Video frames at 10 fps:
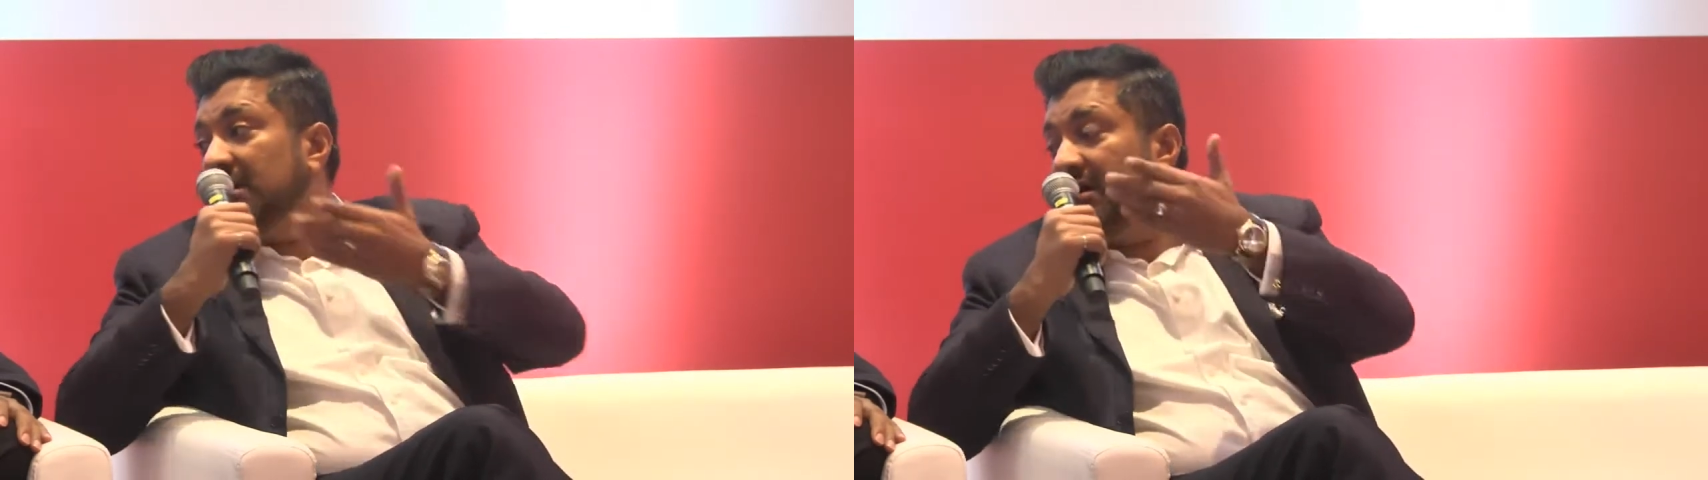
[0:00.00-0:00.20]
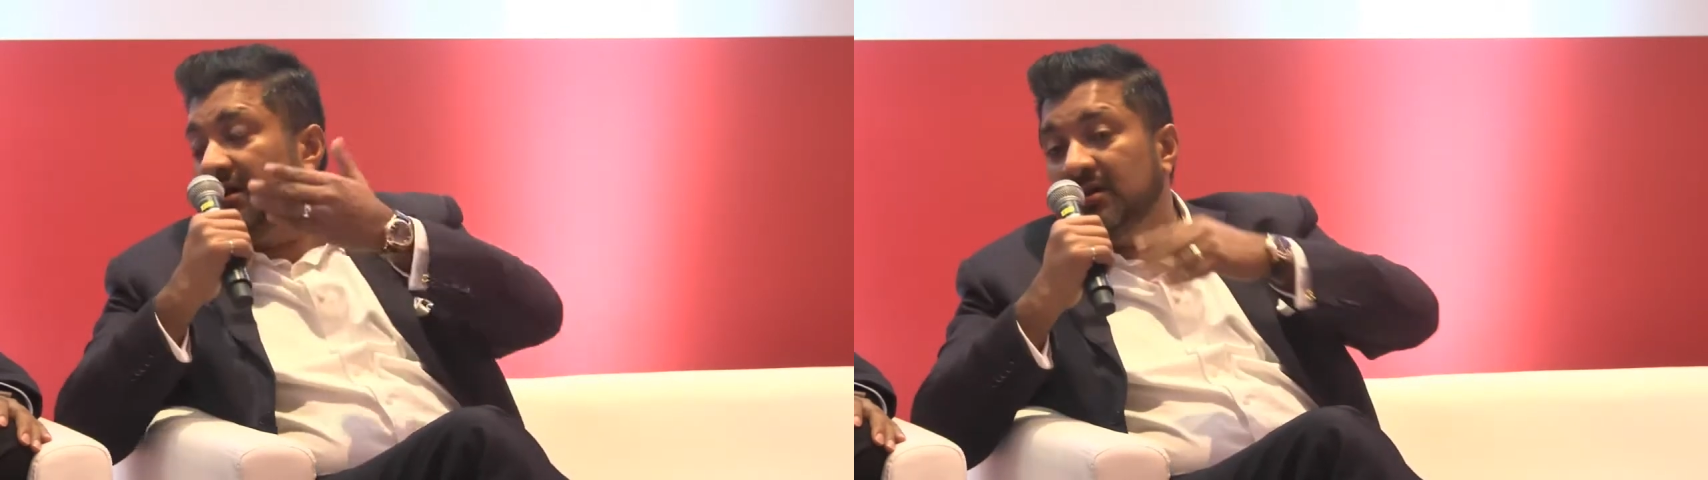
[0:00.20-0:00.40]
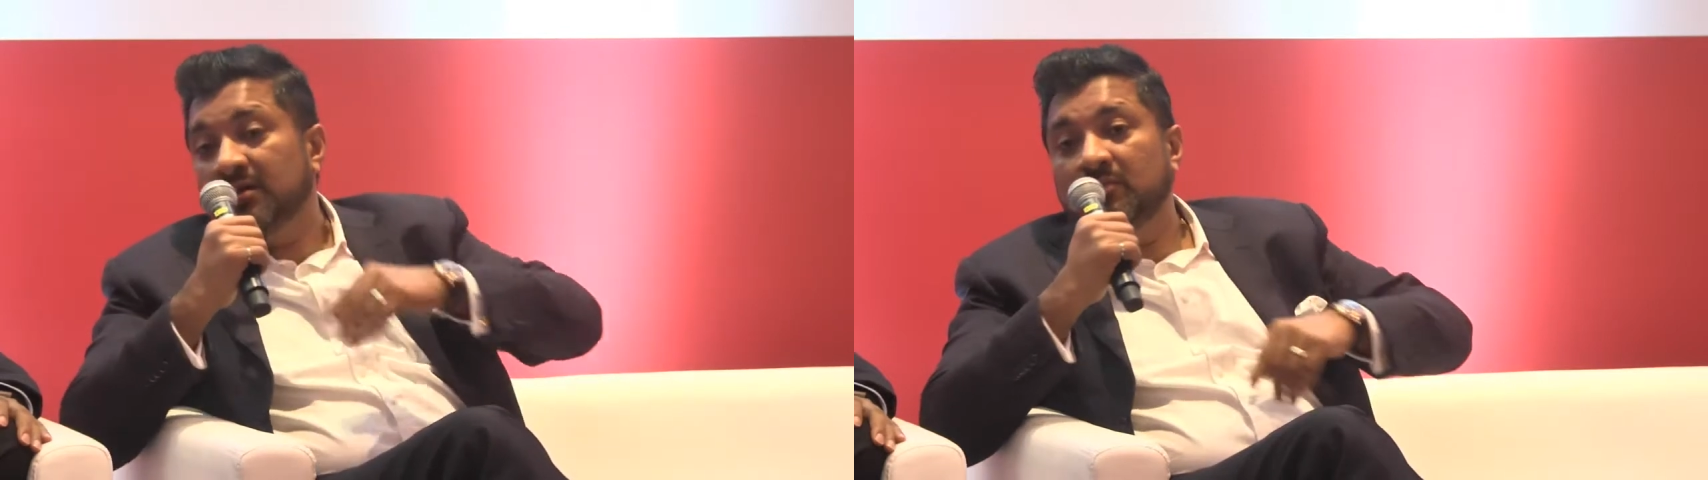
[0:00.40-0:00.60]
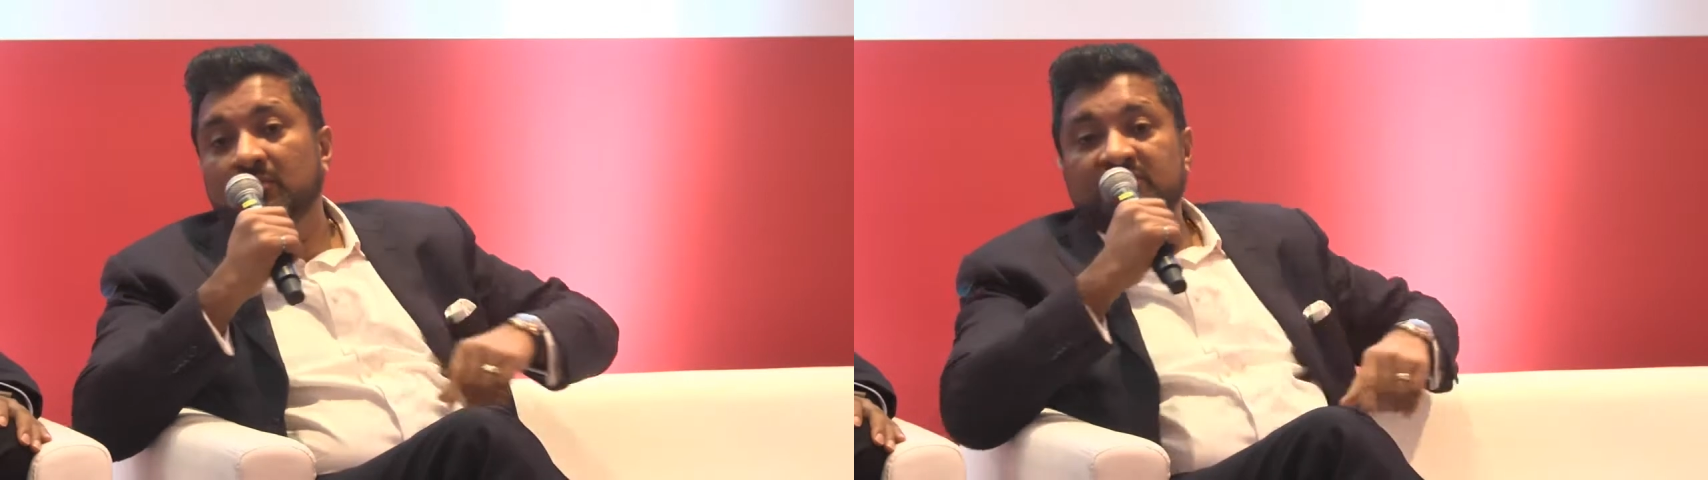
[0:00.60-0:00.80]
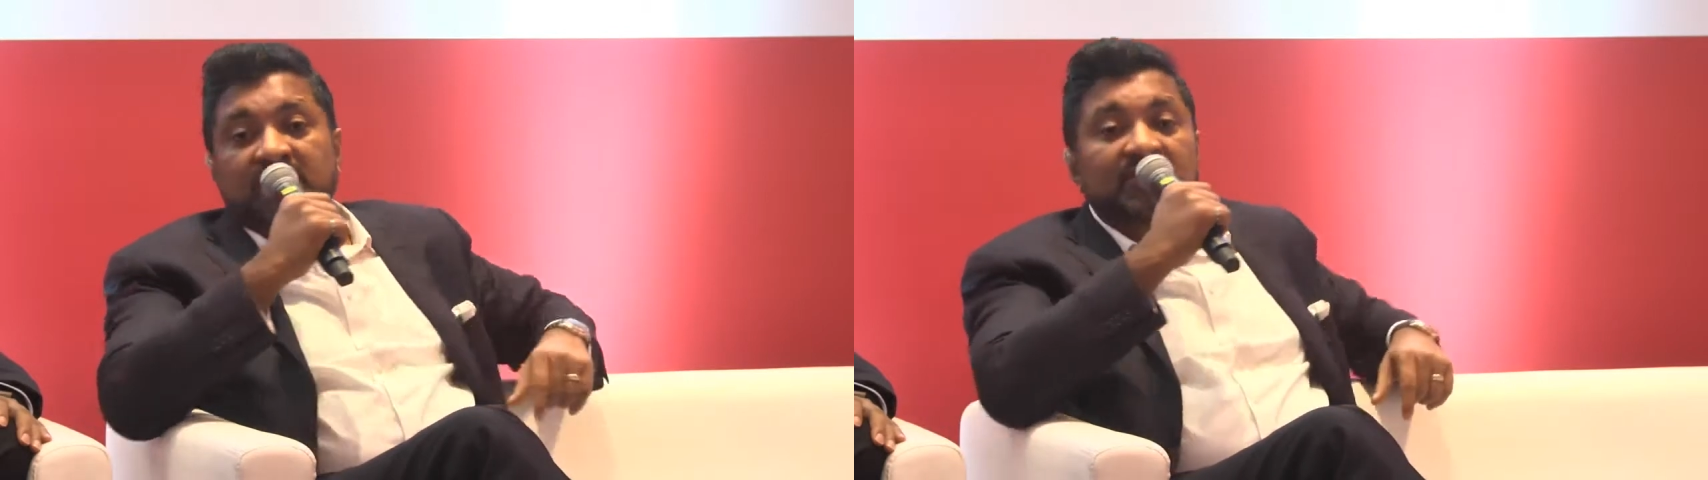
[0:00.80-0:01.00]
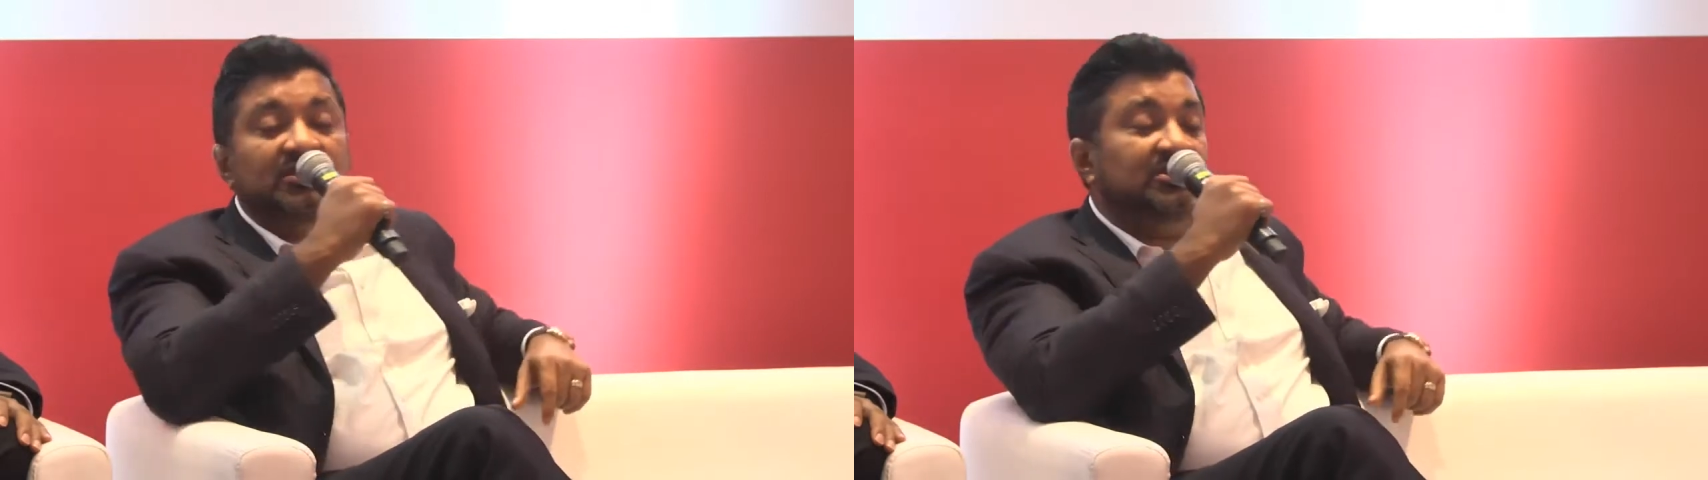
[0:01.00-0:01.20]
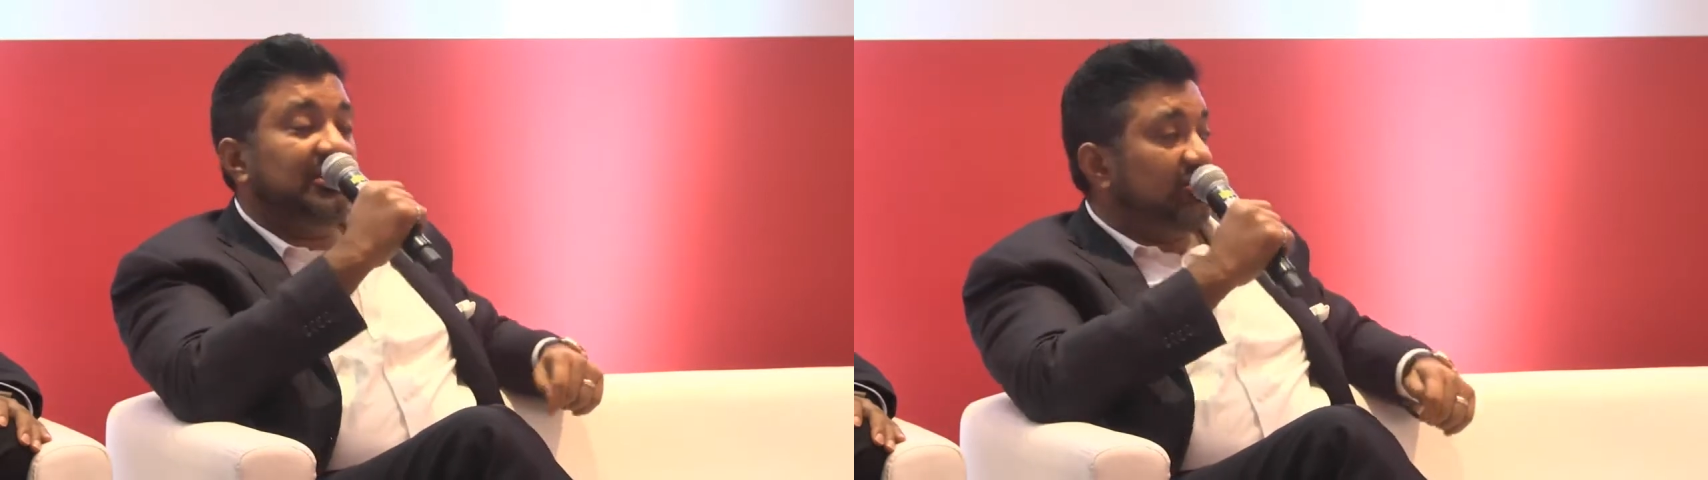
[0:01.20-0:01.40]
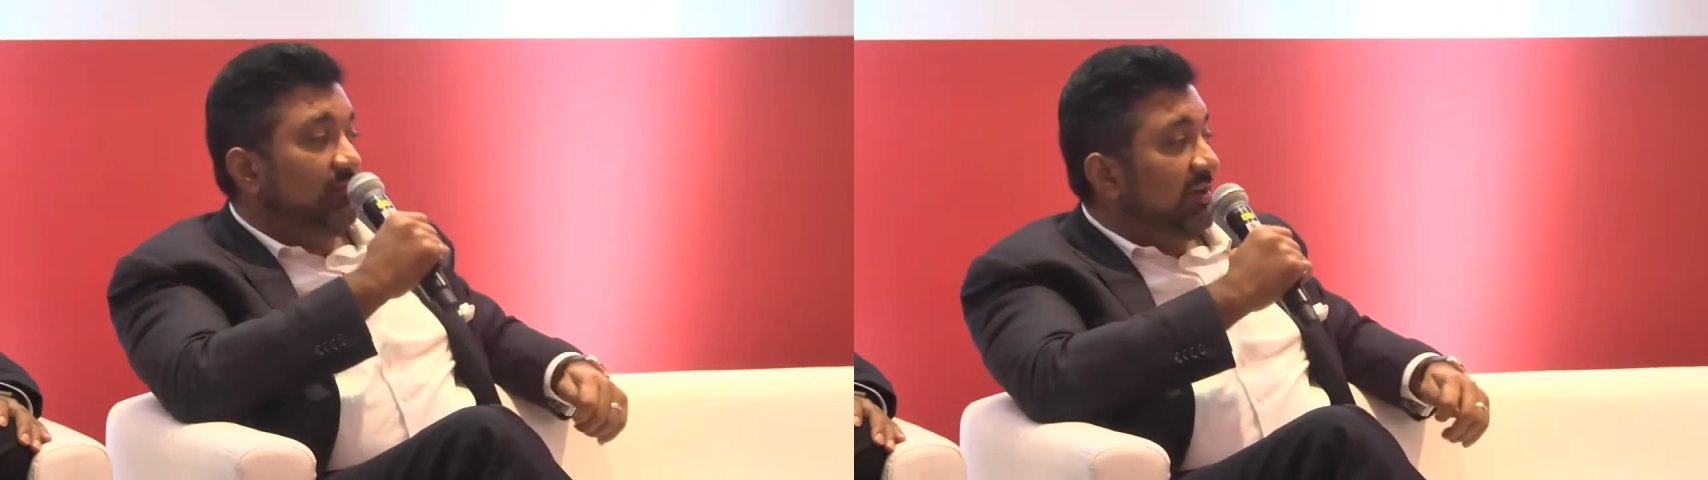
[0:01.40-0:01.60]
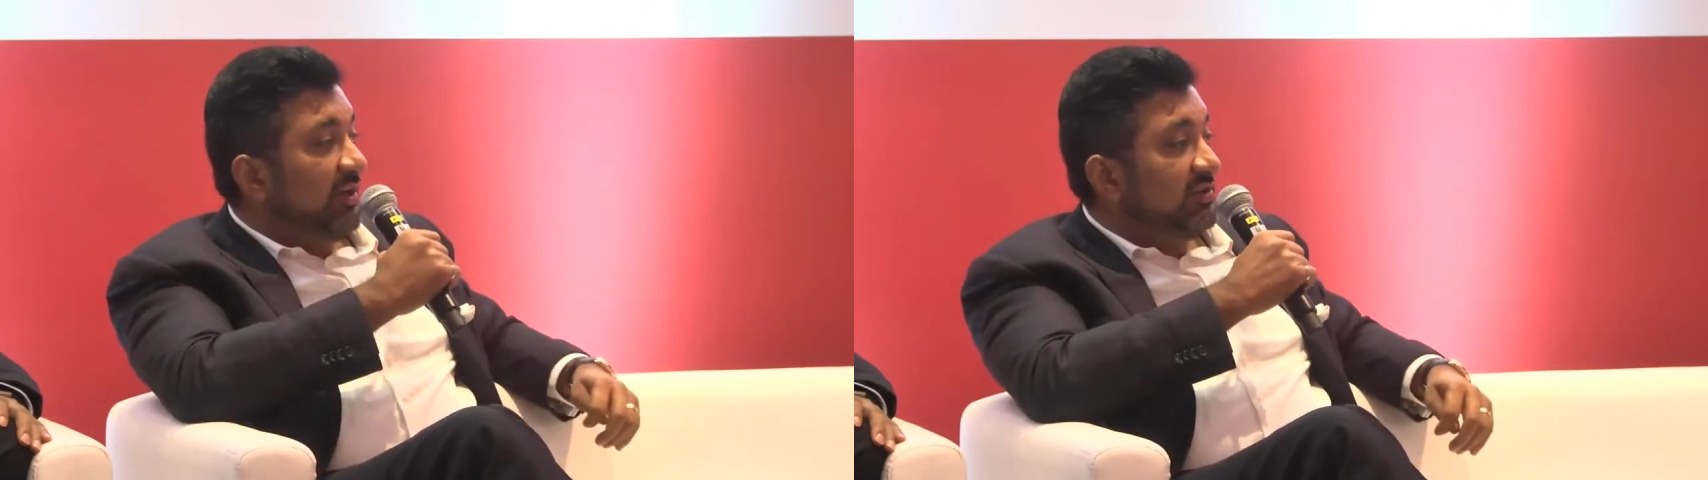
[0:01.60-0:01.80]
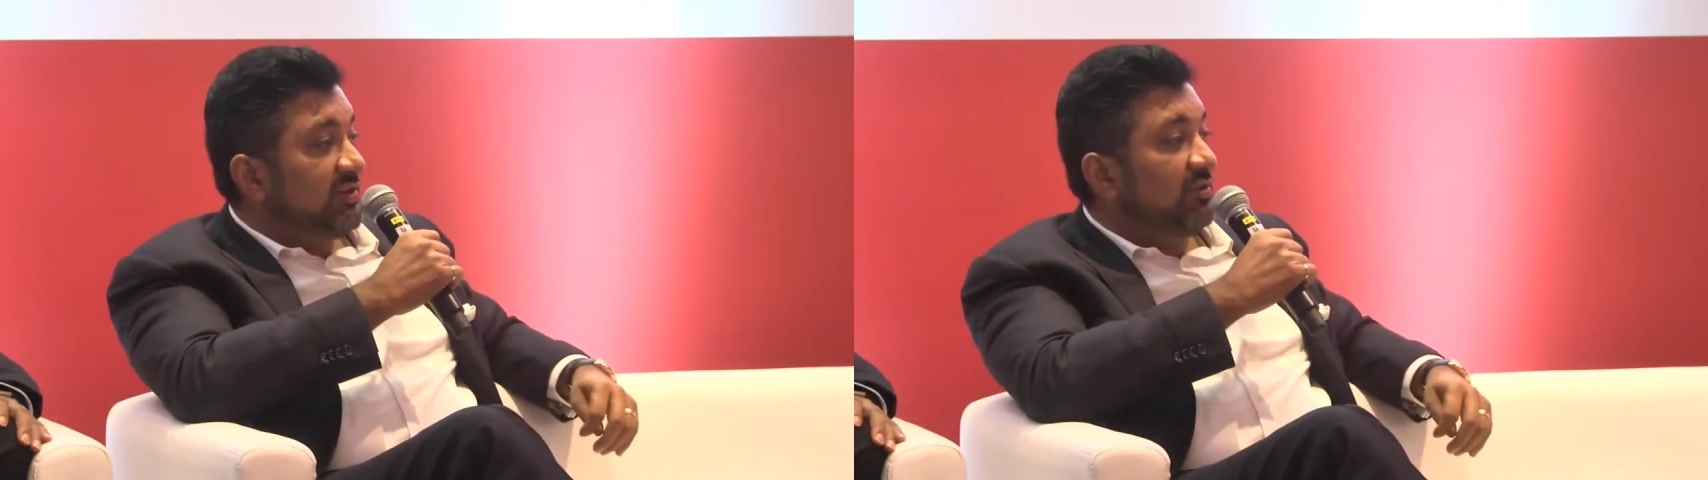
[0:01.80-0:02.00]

some of the international players